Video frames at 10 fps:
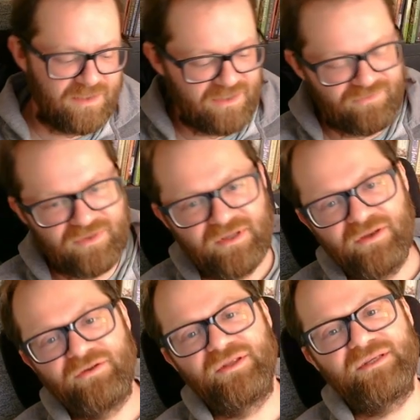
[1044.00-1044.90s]
even
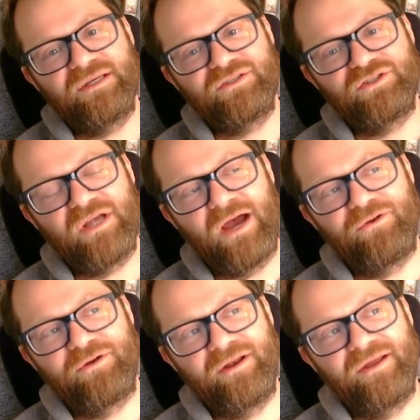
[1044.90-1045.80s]
no, this has
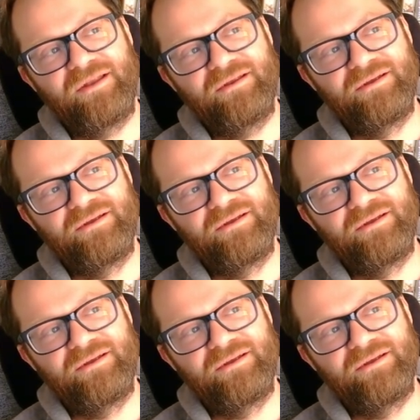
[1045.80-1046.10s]
chowder in it.